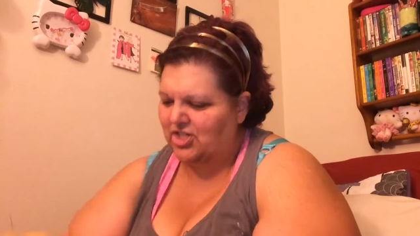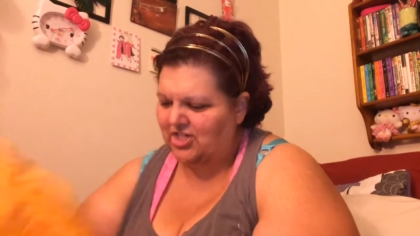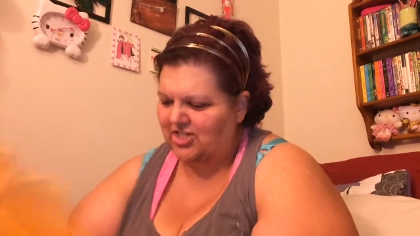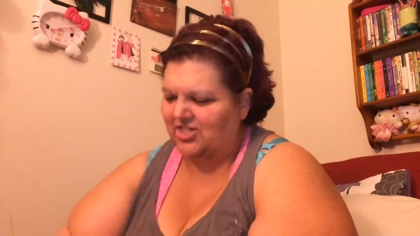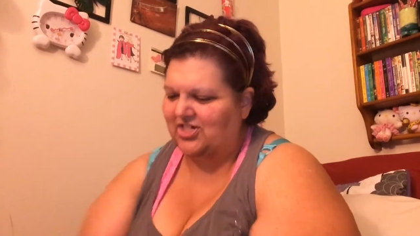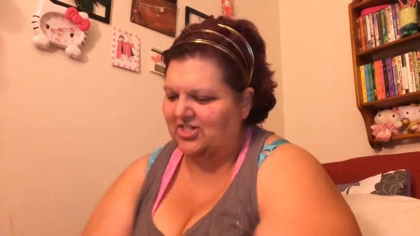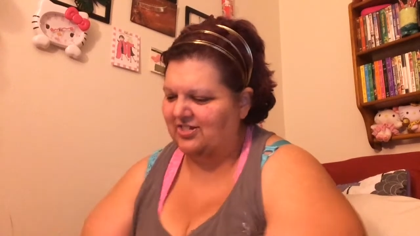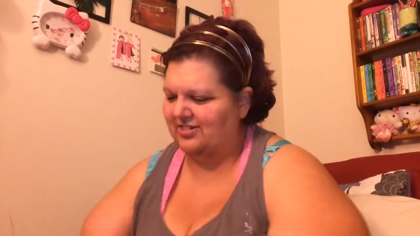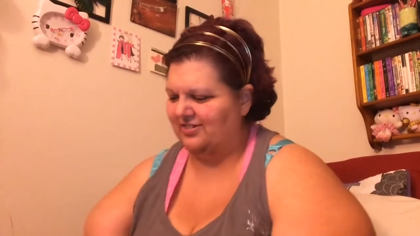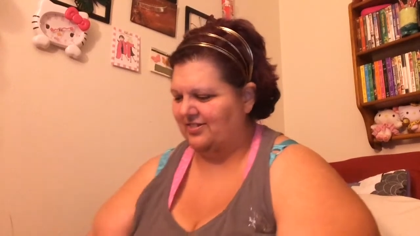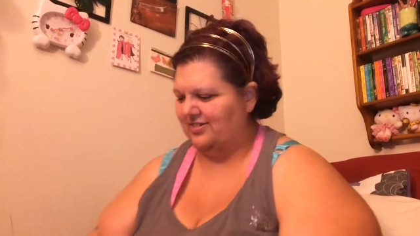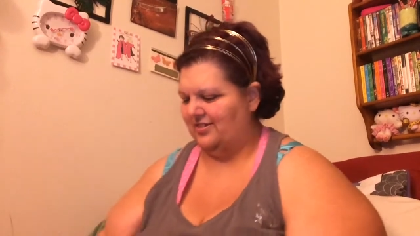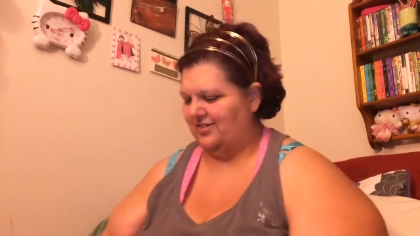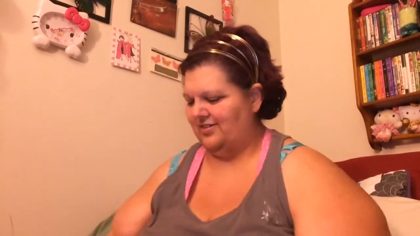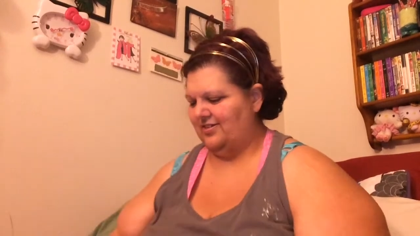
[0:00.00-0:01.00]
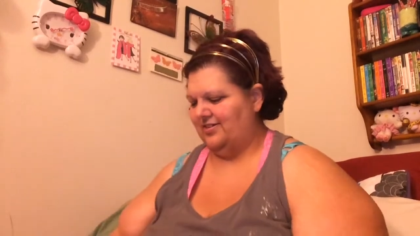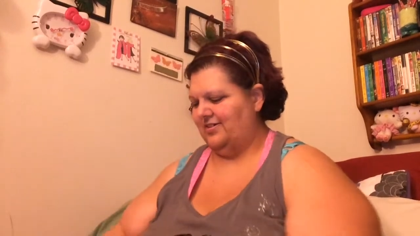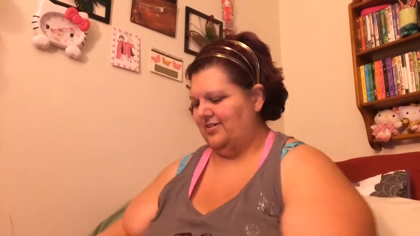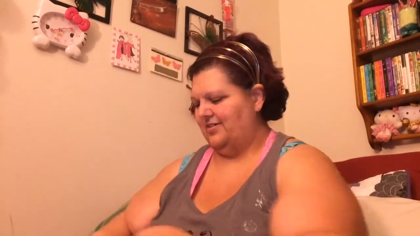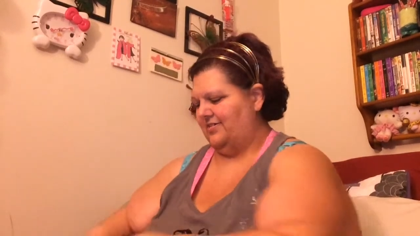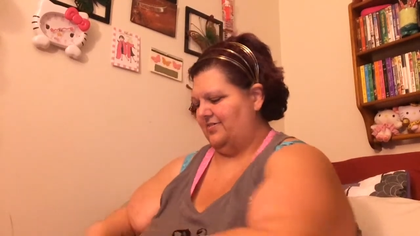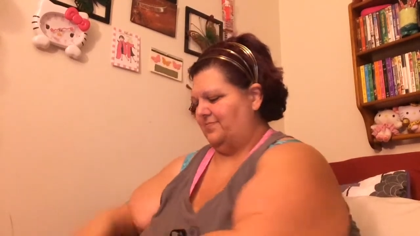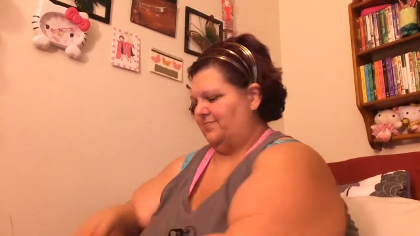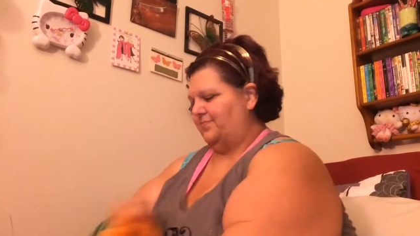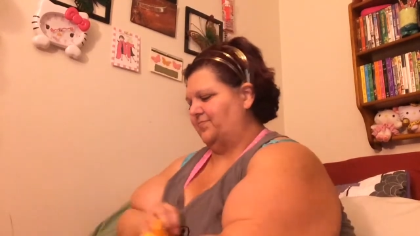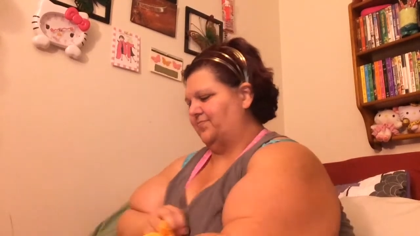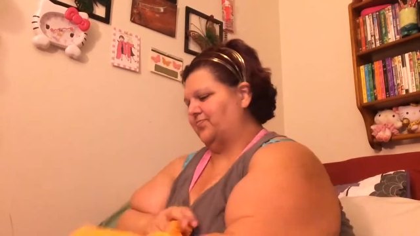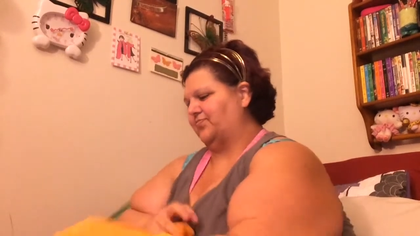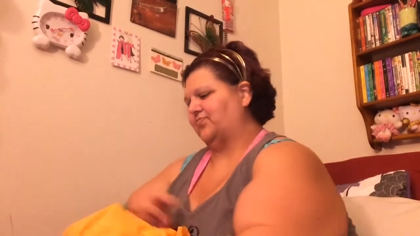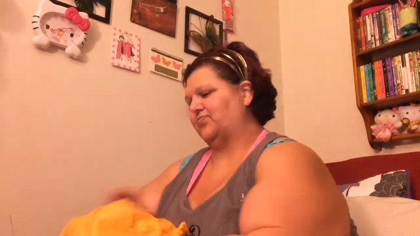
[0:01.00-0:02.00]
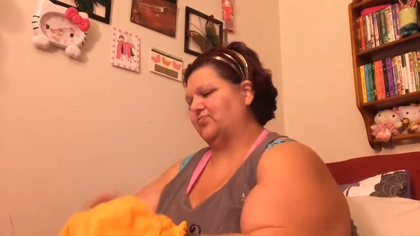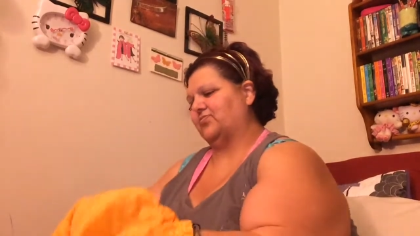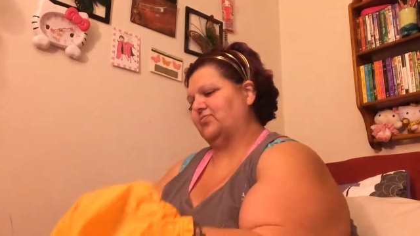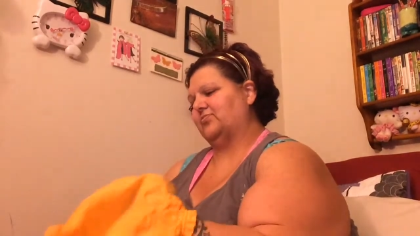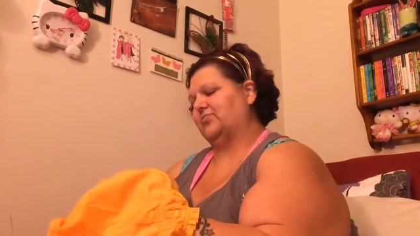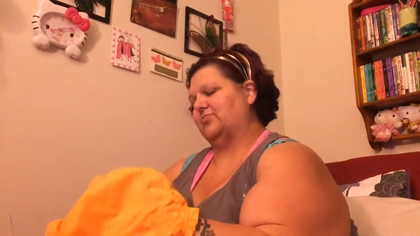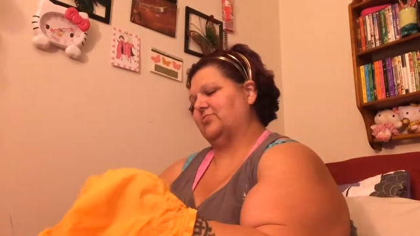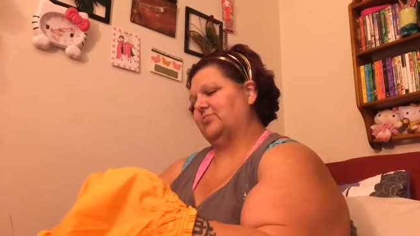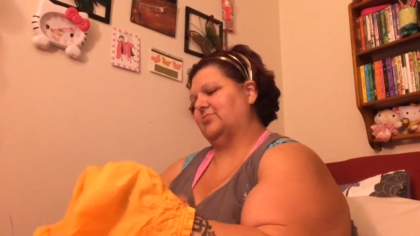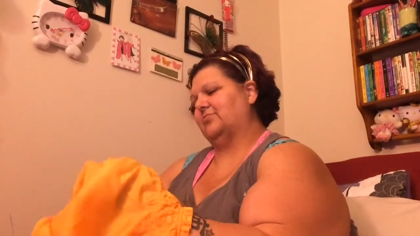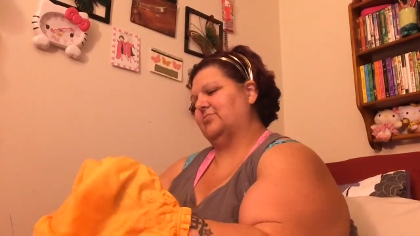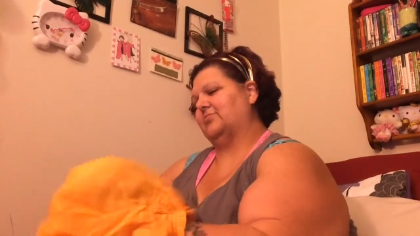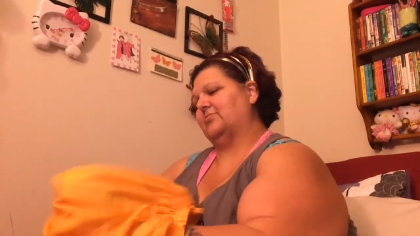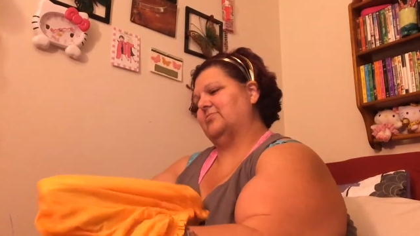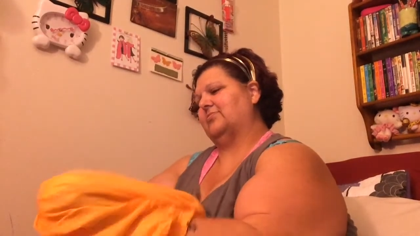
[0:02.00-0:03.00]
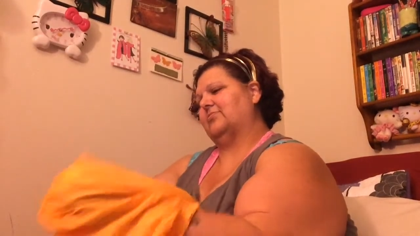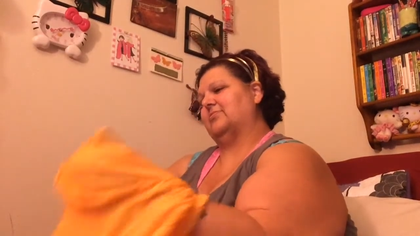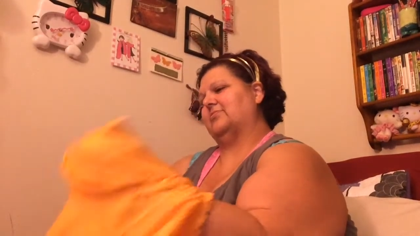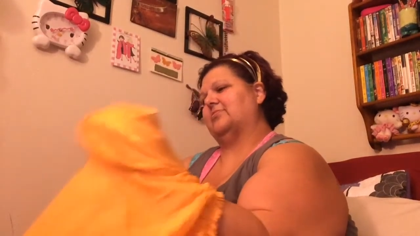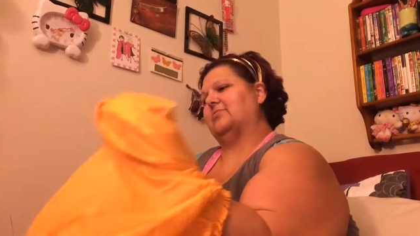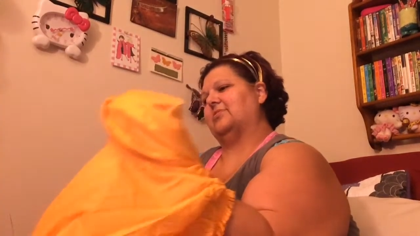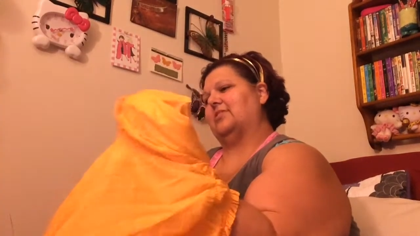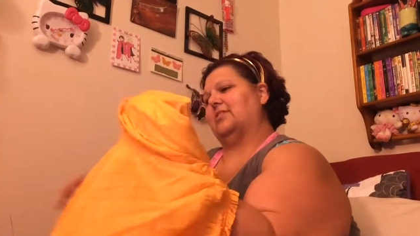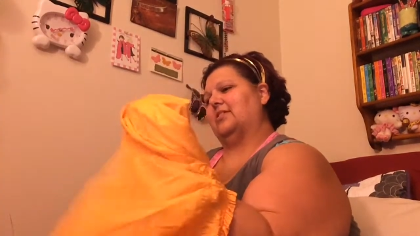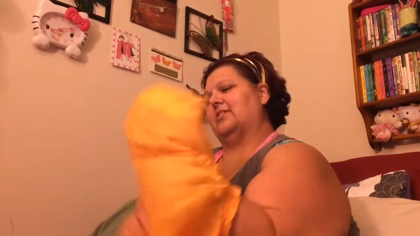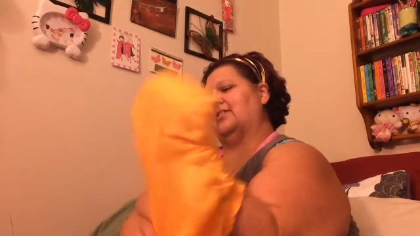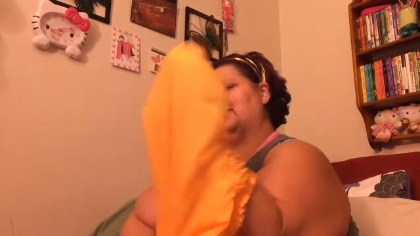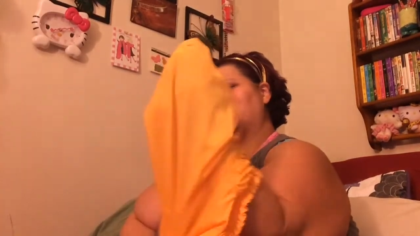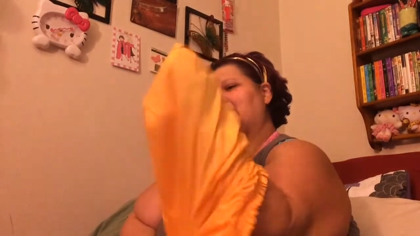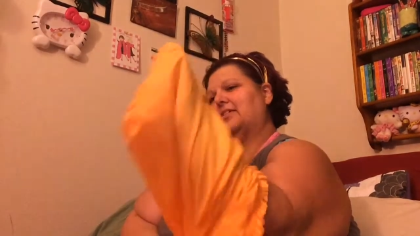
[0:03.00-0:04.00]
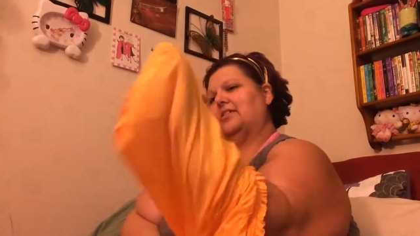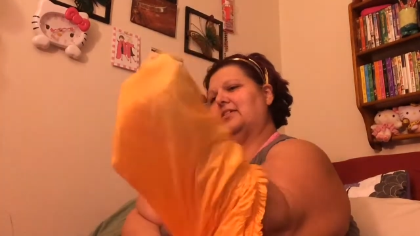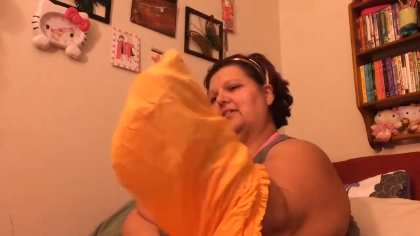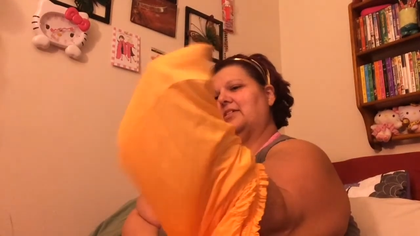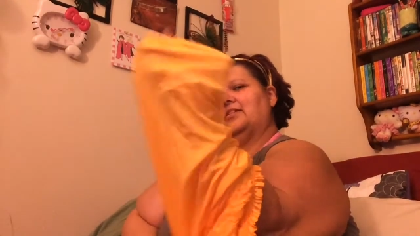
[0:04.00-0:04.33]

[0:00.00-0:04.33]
No one is speaking in this clip.